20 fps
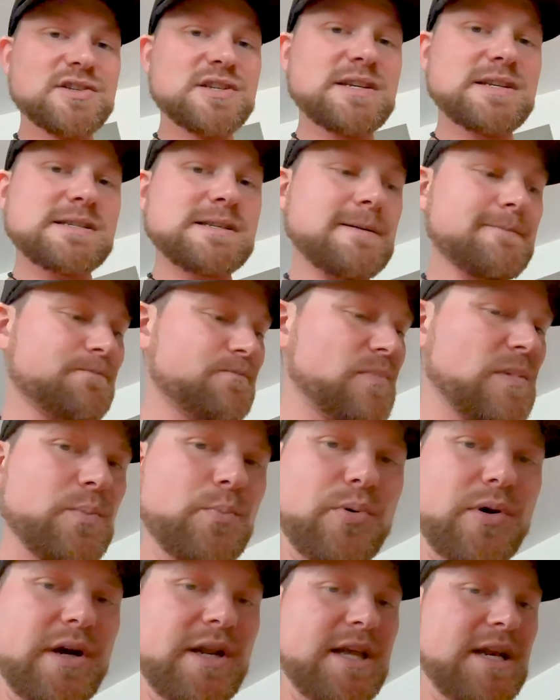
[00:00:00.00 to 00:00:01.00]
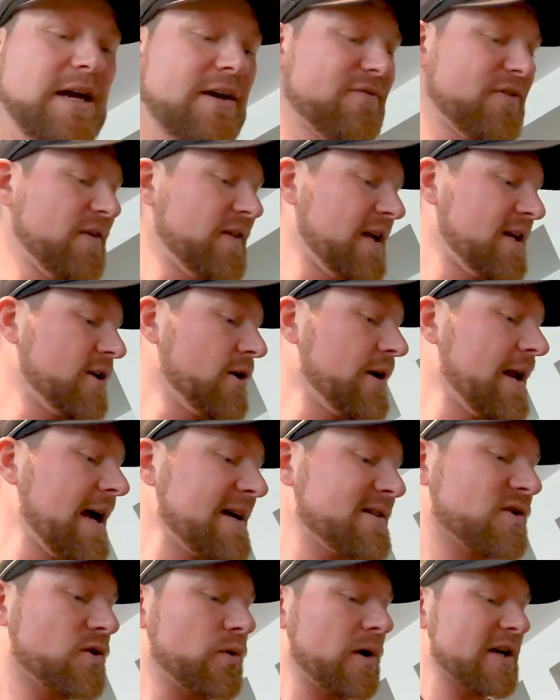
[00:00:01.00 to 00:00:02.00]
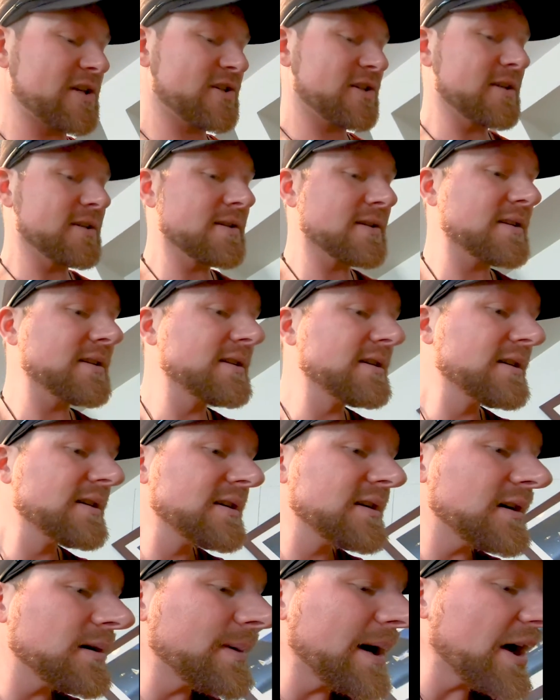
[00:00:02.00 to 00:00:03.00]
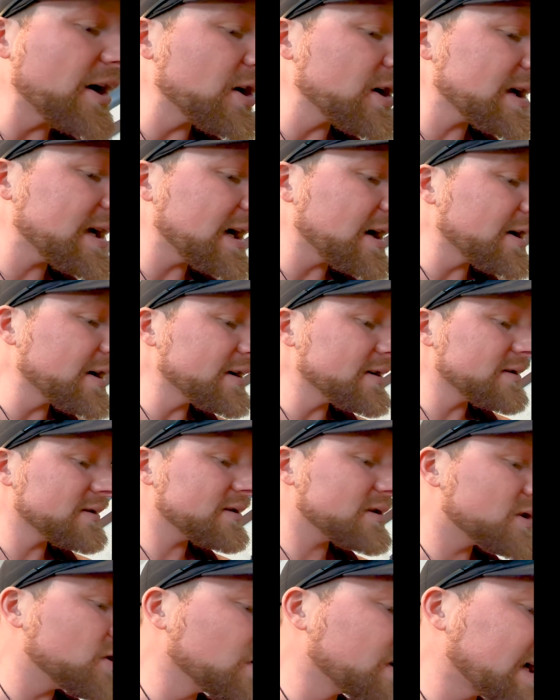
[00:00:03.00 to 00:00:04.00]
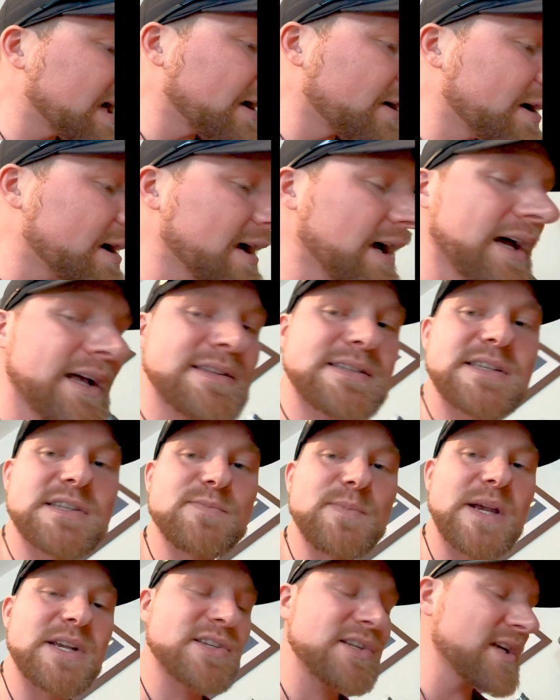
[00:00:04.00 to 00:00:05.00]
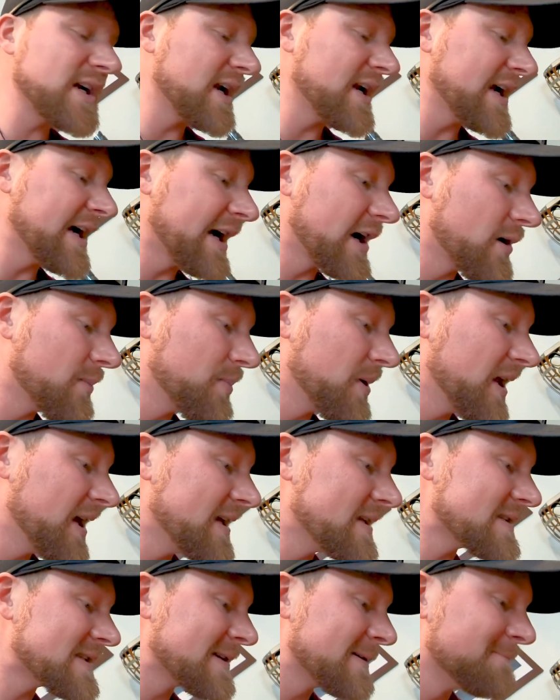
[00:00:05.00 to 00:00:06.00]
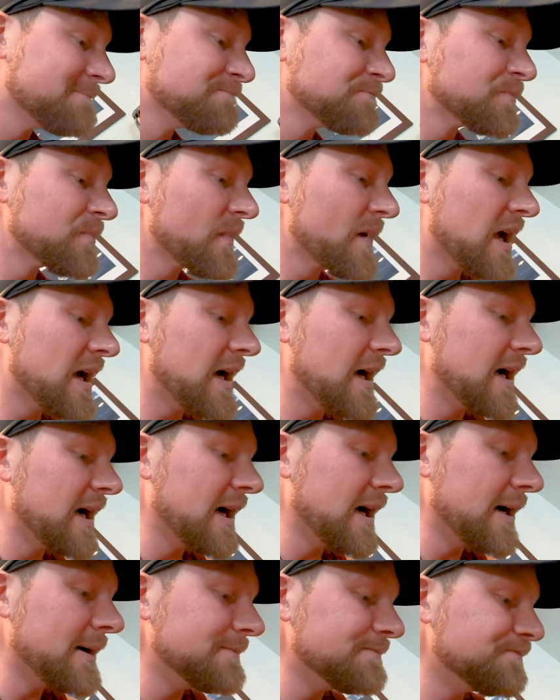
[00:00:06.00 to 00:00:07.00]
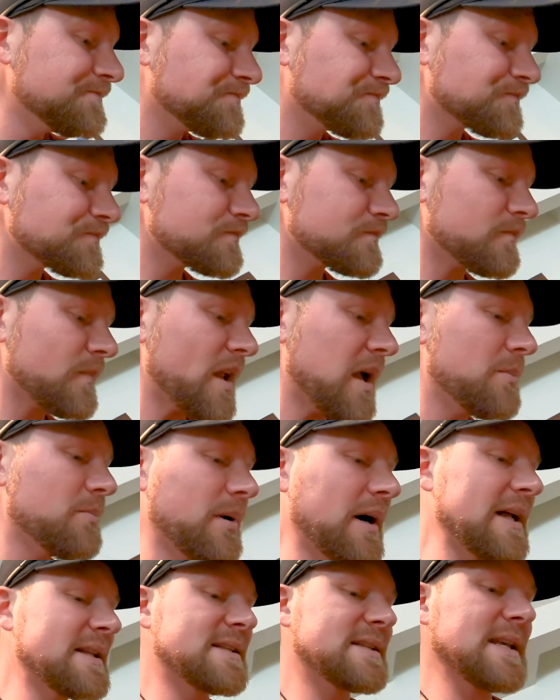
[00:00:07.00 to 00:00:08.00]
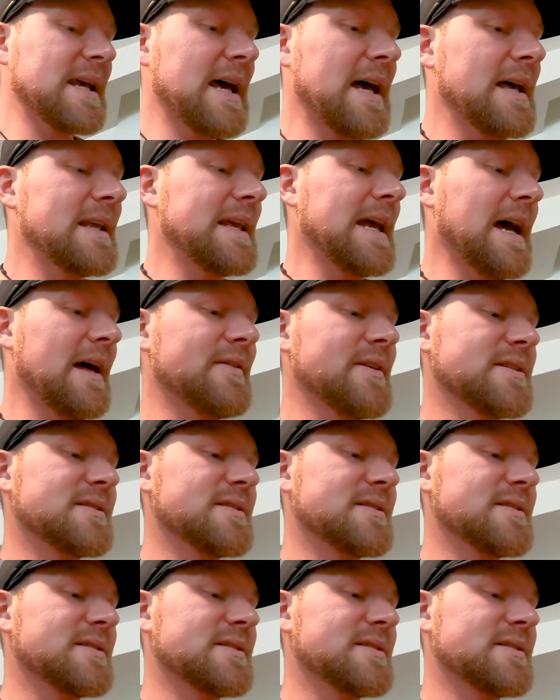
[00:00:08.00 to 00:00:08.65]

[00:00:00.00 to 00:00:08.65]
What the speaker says: that she's pretty enough that they don't ask questions about her carrying 2 carry-ons, especially onto airplanes. Yeah,